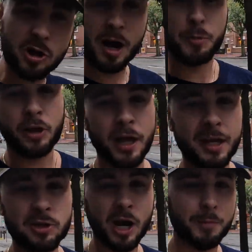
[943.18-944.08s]
Drop a
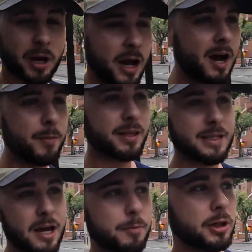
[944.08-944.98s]
like, drop a comment
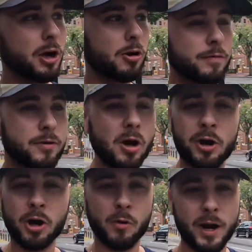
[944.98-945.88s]
down below. If you
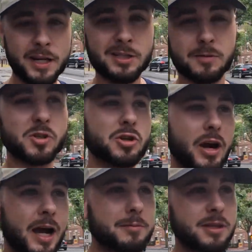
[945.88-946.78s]
aren't already,
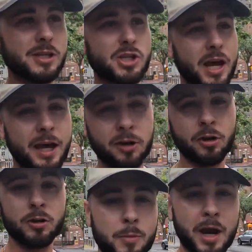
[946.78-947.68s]
subscribe to the
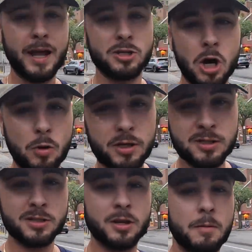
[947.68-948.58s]
channel. But as
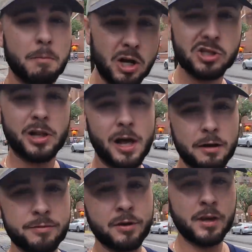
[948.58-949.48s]
always, much
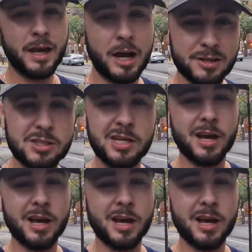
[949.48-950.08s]
love, and I'll see you